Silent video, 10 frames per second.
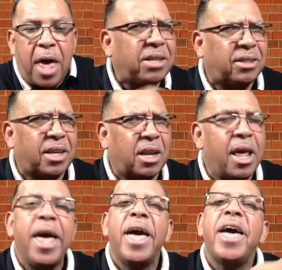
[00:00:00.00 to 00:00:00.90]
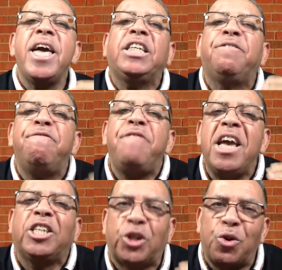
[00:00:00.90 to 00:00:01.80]
miss it, his
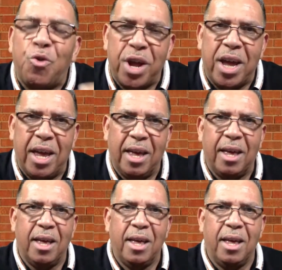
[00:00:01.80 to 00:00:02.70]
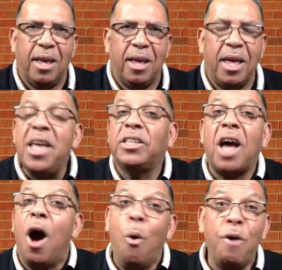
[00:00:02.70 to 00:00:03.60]
victory is
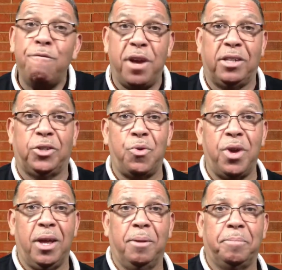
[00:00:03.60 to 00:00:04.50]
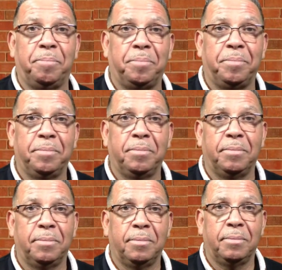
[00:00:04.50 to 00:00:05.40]
our victory.
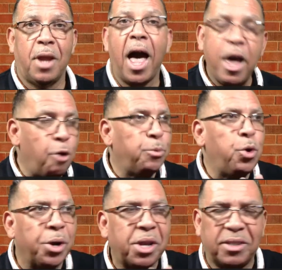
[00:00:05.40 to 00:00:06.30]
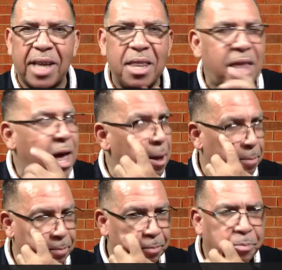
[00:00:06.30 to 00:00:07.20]
I hope you understand that.
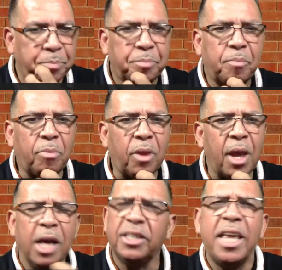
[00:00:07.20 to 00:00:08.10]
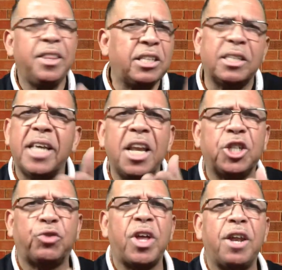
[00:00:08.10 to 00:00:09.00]
See, this is
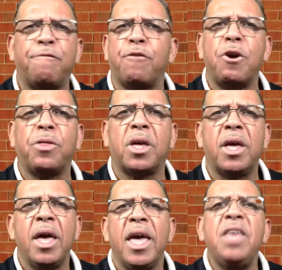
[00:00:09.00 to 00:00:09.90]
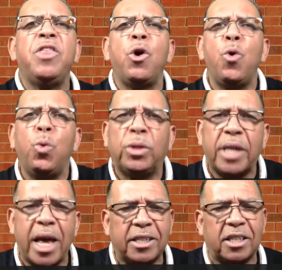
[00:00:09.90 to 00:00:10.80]
illustrated further in the Old
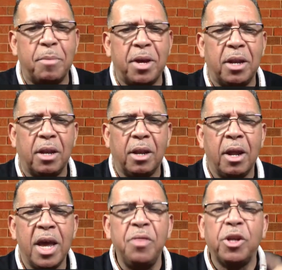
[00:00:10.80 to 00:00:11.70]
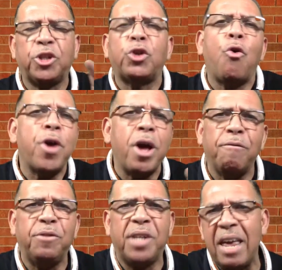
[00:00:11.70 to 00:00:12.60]
Testament in the story
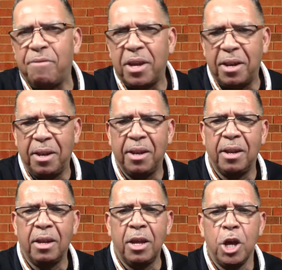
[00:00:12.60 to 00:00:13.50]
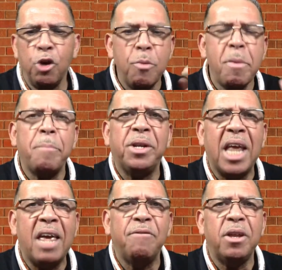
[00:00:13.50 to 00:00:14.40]
of David. You remember
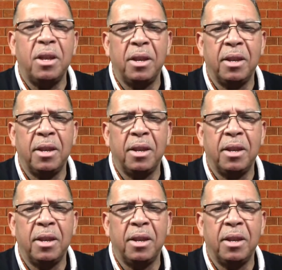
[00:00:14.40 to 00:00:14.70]
David.